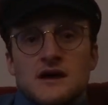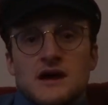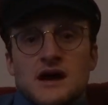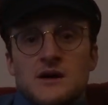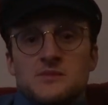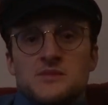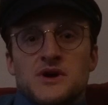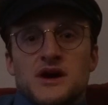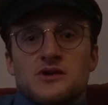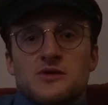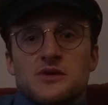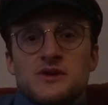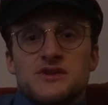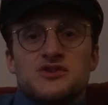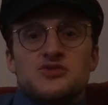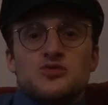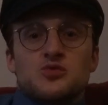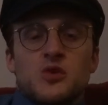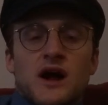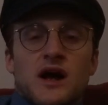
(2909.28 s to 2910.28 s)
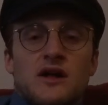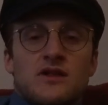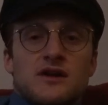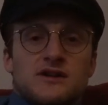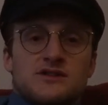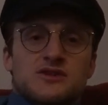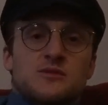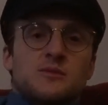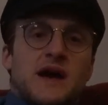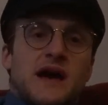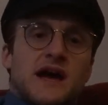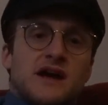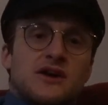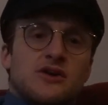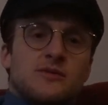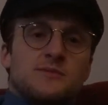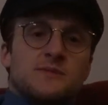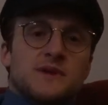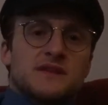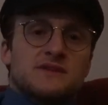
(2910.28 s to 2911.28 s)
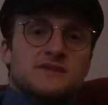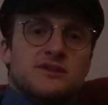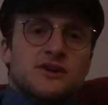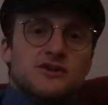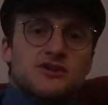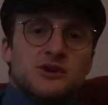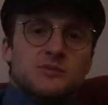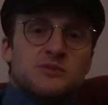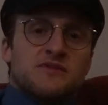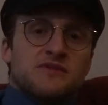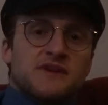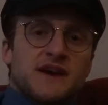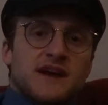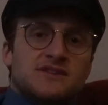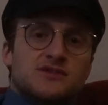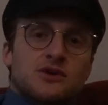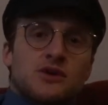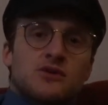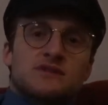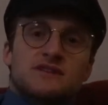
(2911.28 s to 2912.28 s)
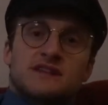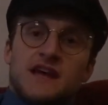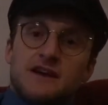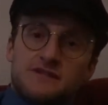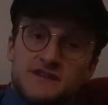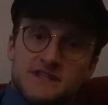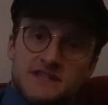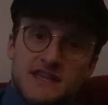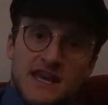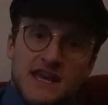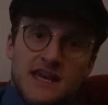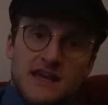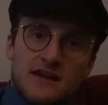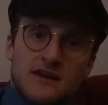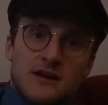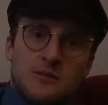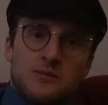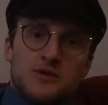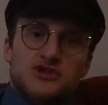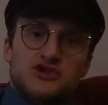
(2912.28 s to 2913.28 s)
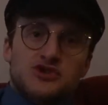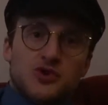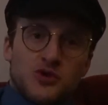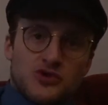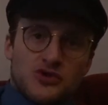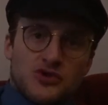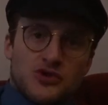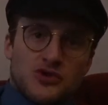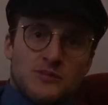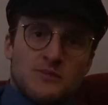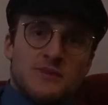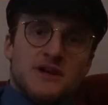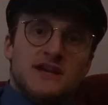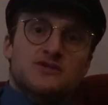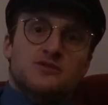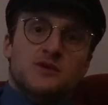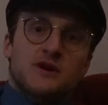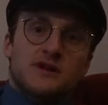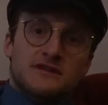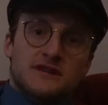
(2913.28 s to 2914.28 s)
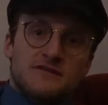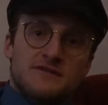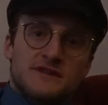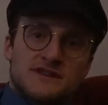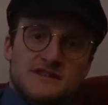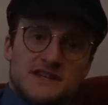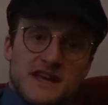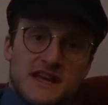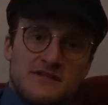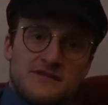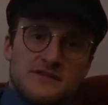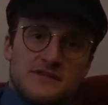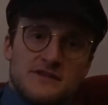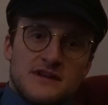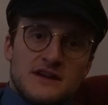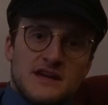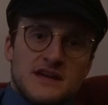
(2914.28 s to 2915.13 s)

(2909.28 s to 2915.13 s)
I'm not going to dwell on tobacco. Its long-term effects are devastating, but short-term, it's relatively safe.